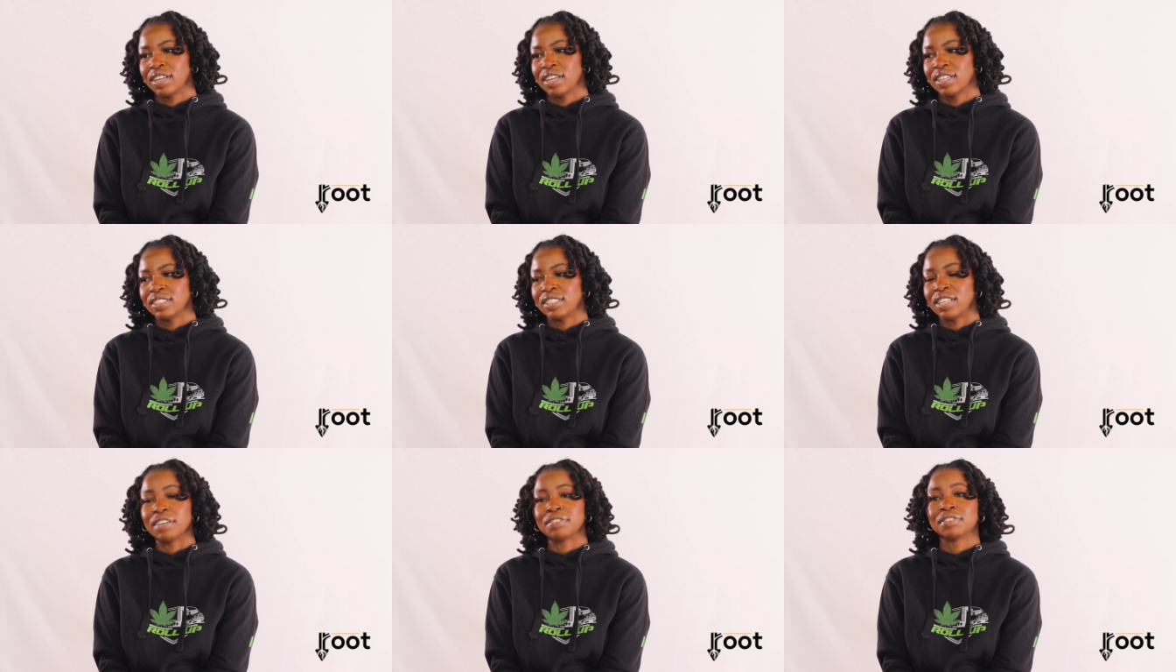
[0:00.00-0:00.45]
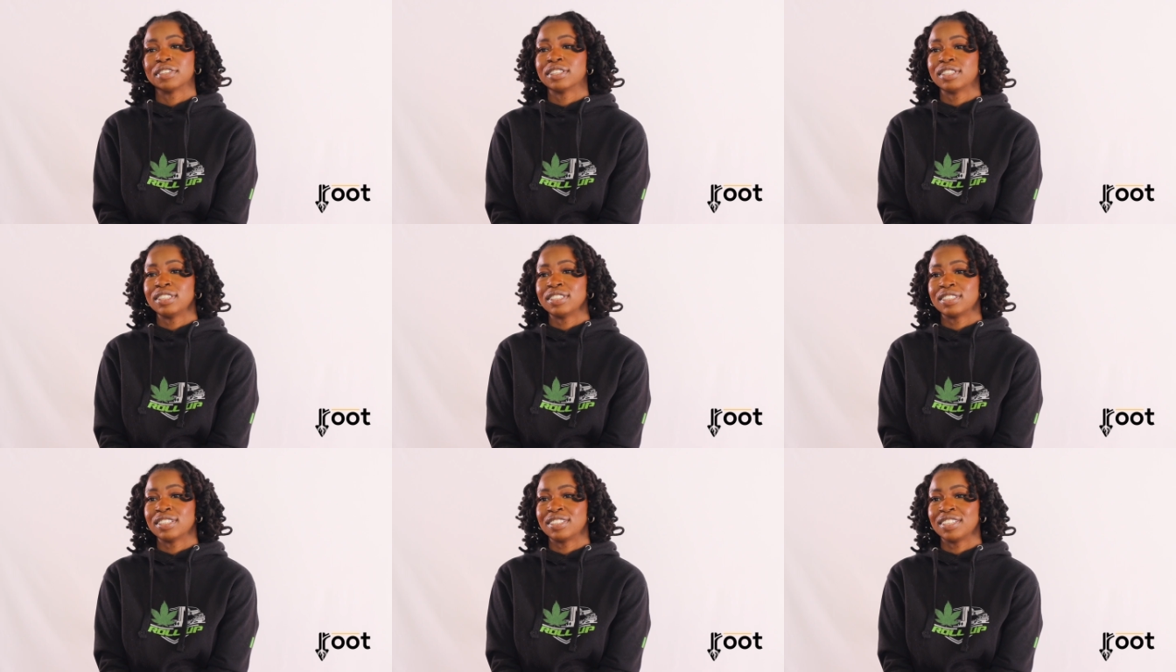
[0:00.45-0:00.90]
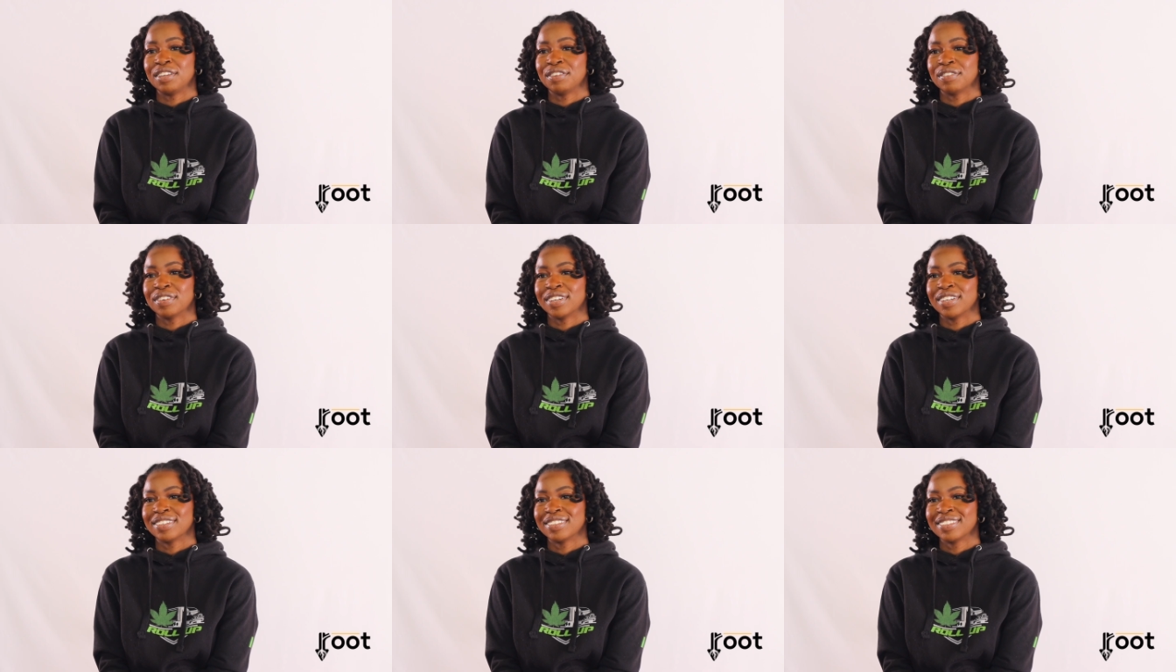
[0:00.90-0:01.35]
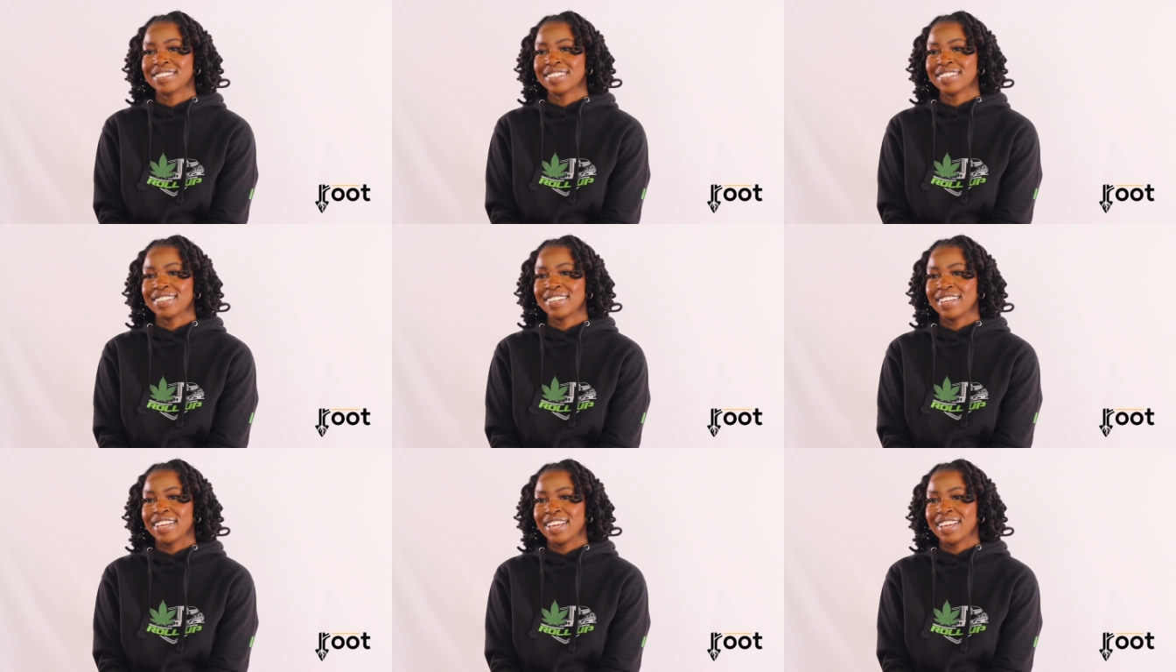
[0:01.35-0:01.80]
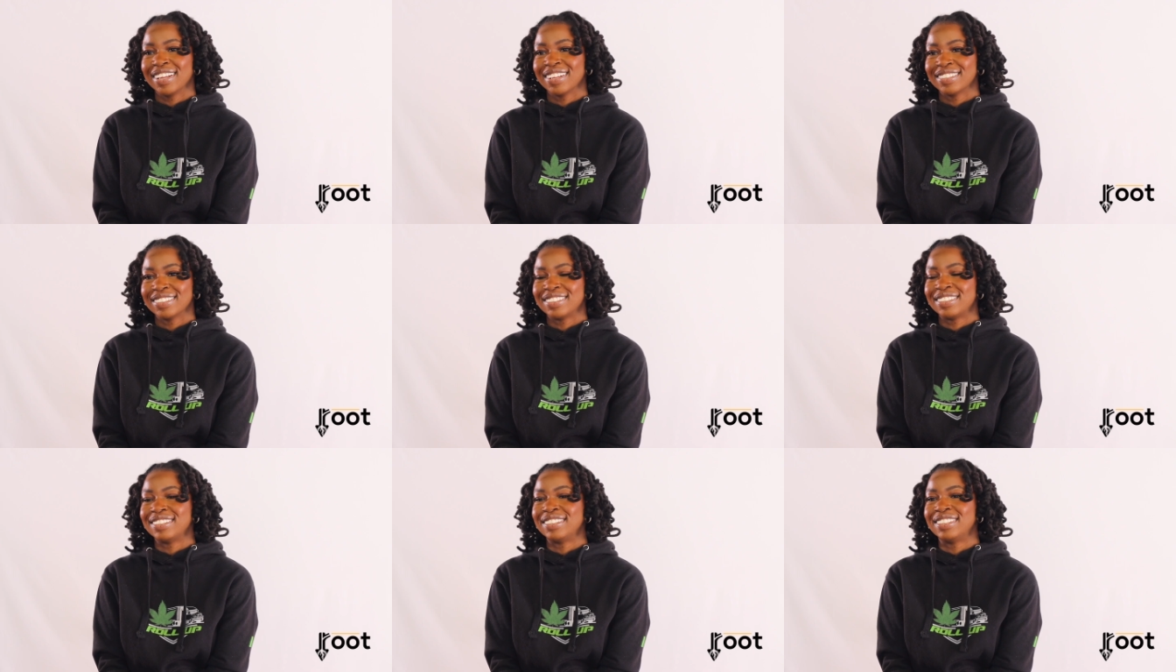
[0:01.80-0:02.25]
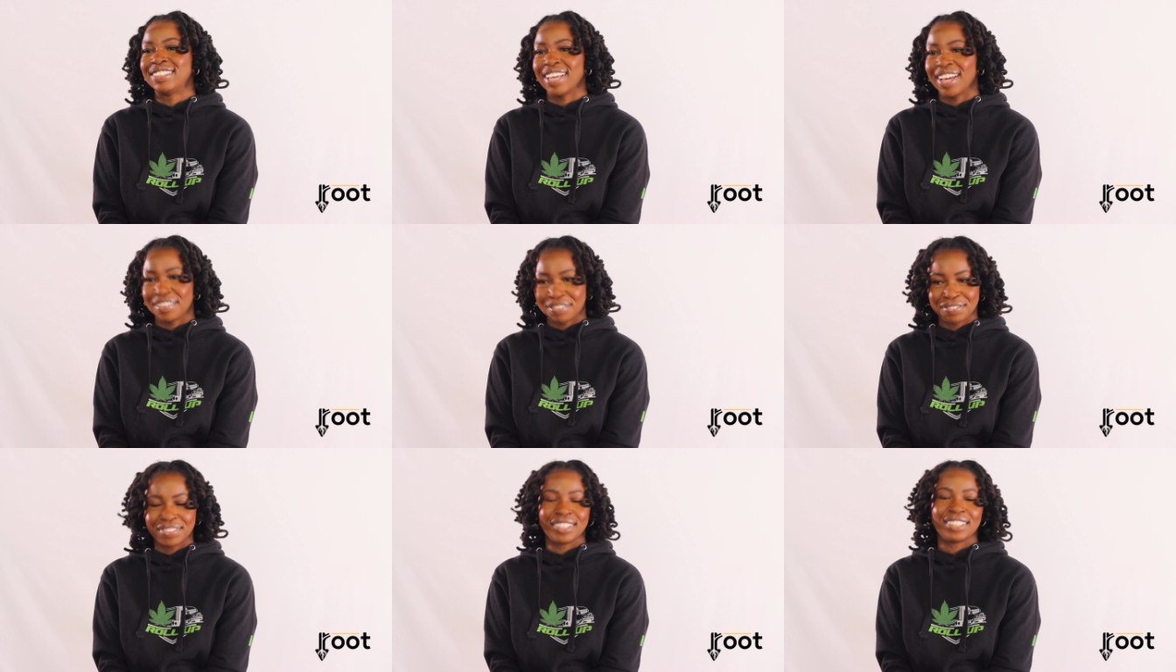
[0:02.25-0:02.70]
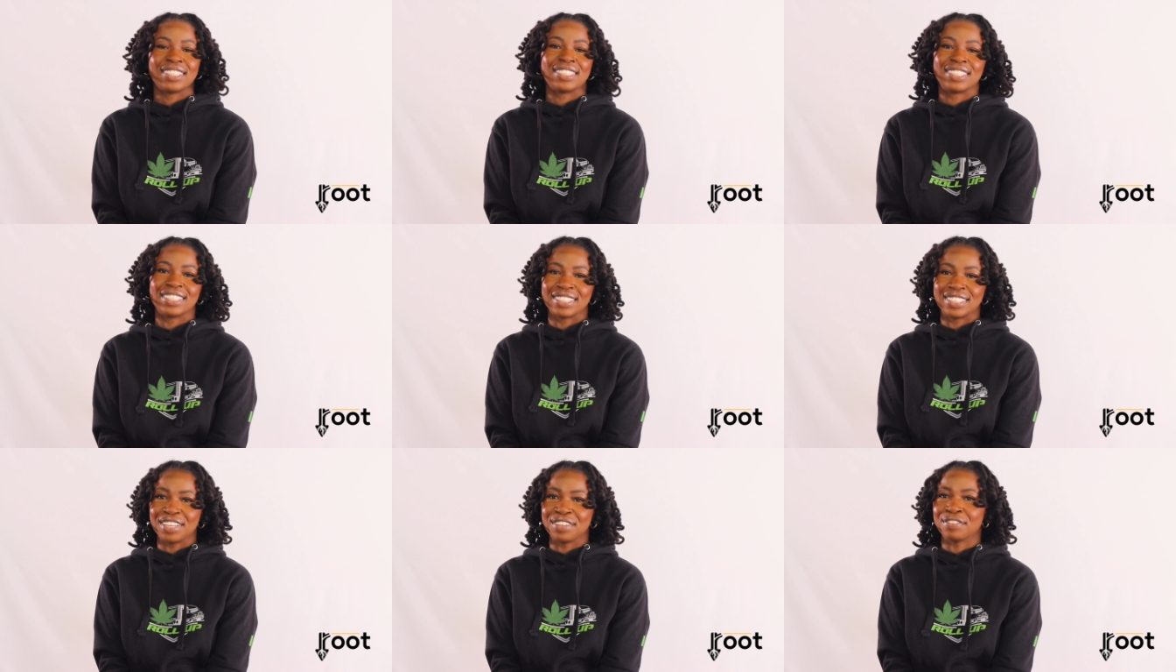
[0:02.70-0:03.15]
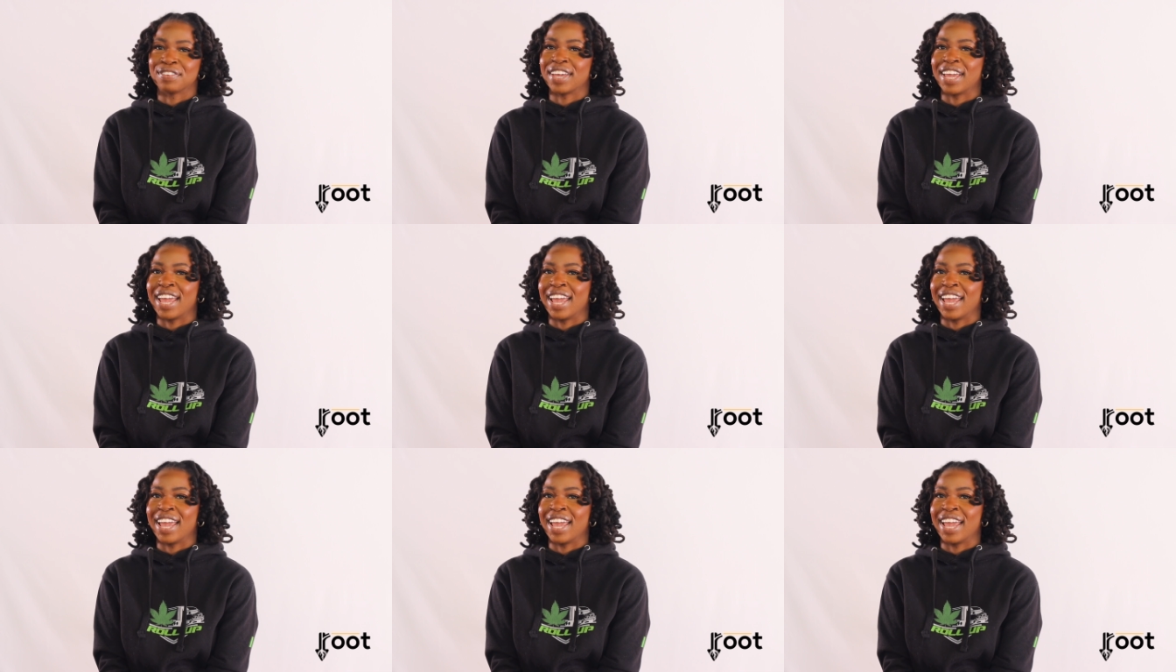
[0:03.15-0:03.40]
Definitely sativa. Definitely sativa.